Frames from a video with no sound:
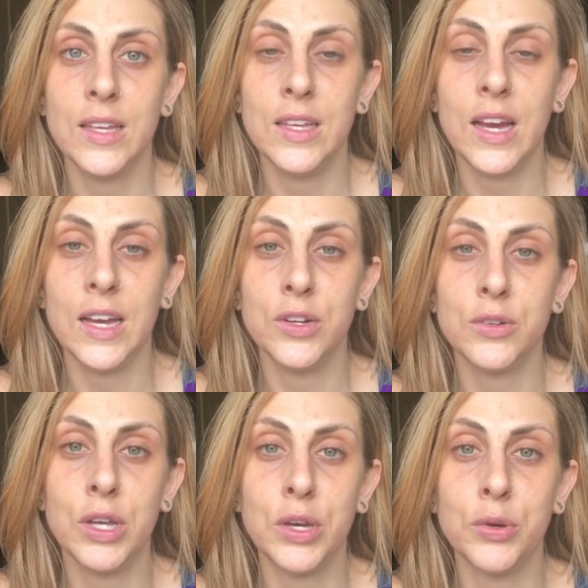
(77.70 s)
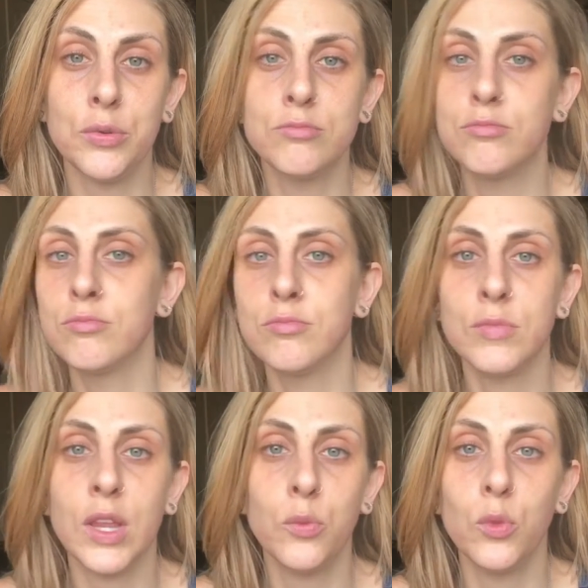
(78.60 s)
yeah, I don't know
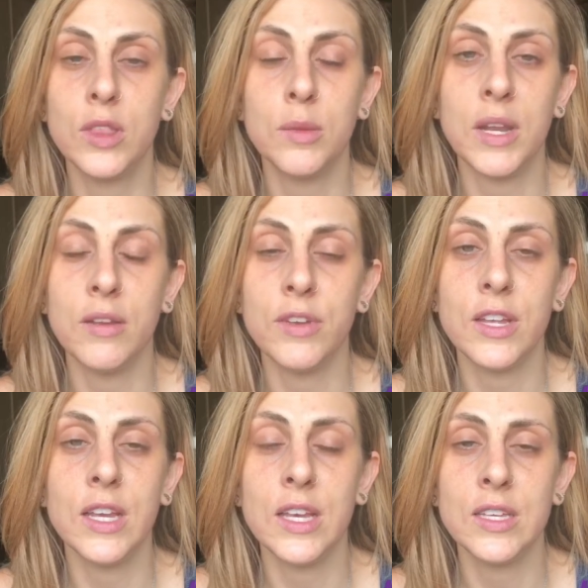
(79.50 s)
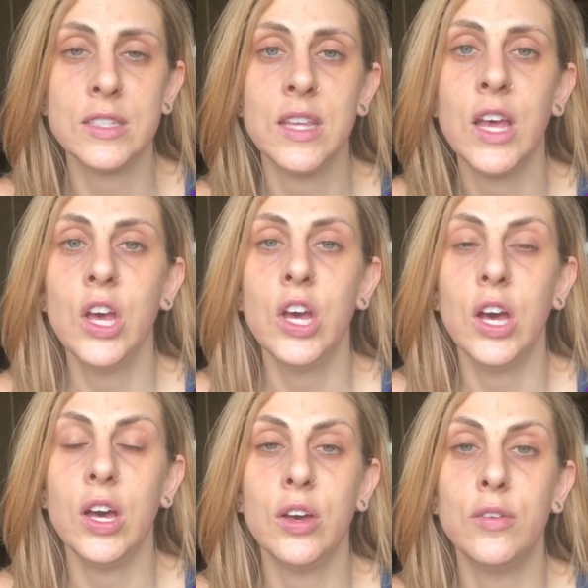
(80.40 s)
like what the benefit is
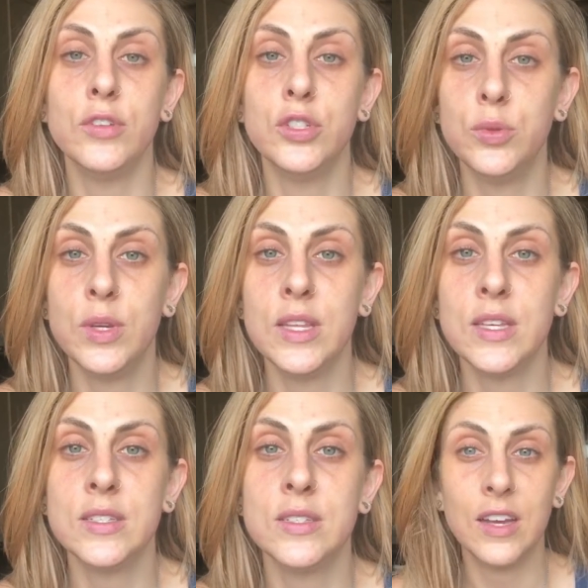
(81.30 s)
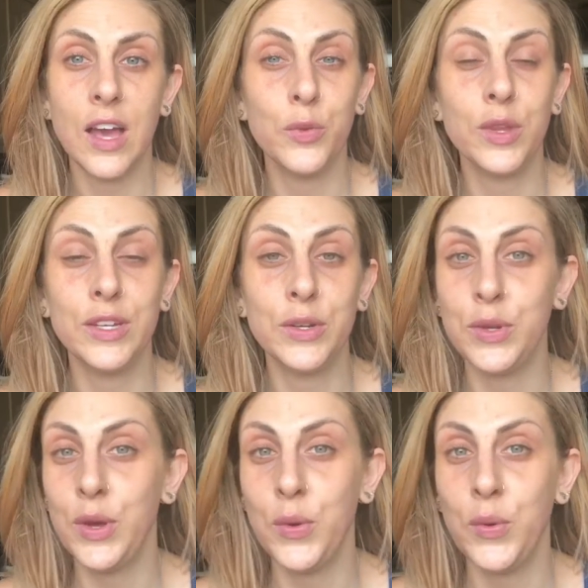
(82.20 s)
of doing this. I really
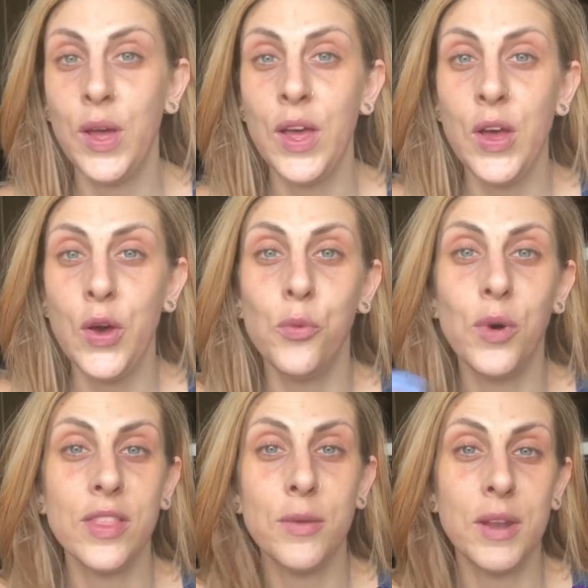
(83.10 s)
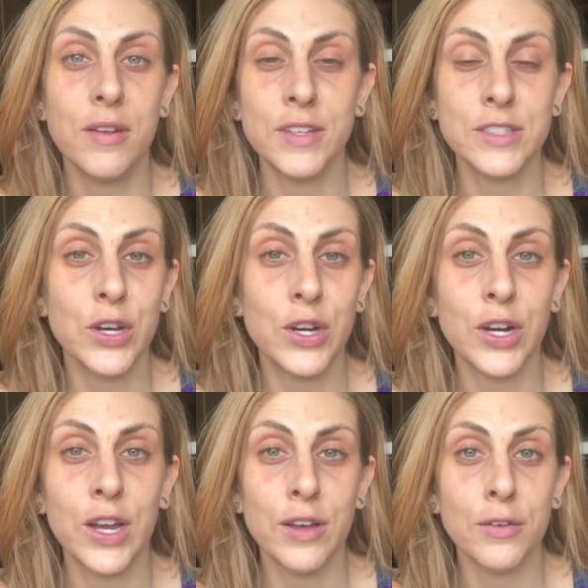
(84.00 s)
don't know what the benefits
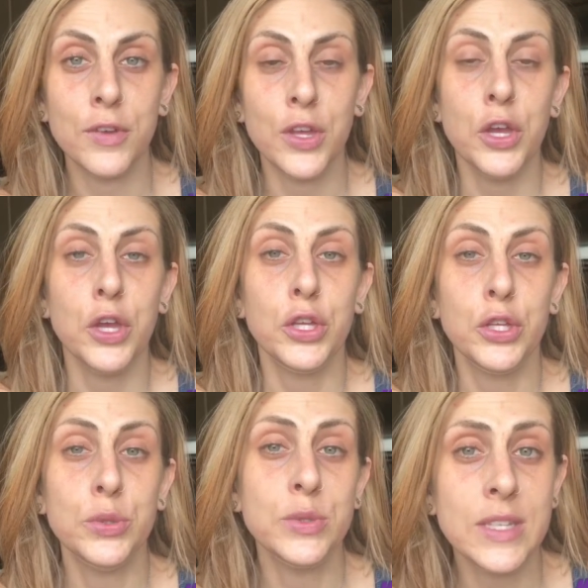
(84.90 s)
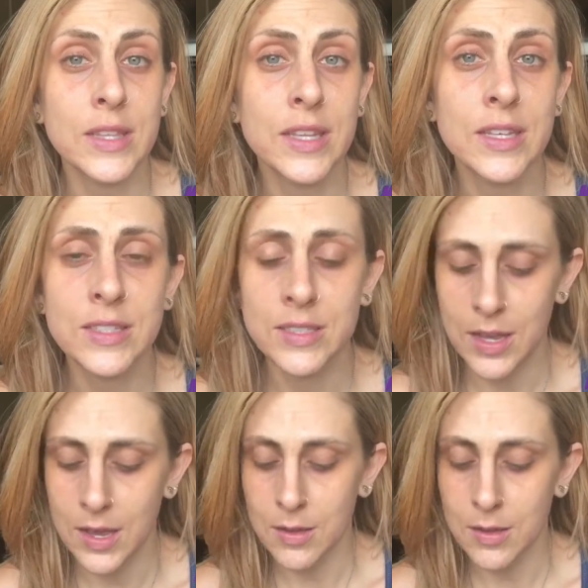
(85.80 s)
are of using this